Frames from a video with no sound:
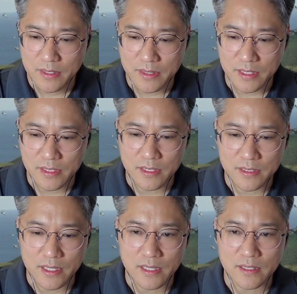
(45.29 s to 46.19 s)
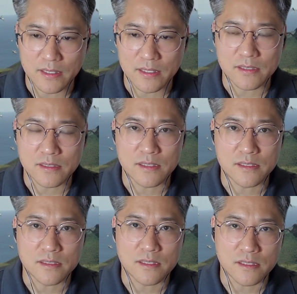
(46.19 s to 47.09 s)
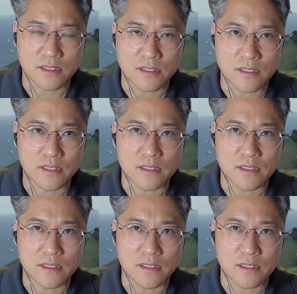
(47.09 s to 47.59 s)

thinking that it's, it's, it's a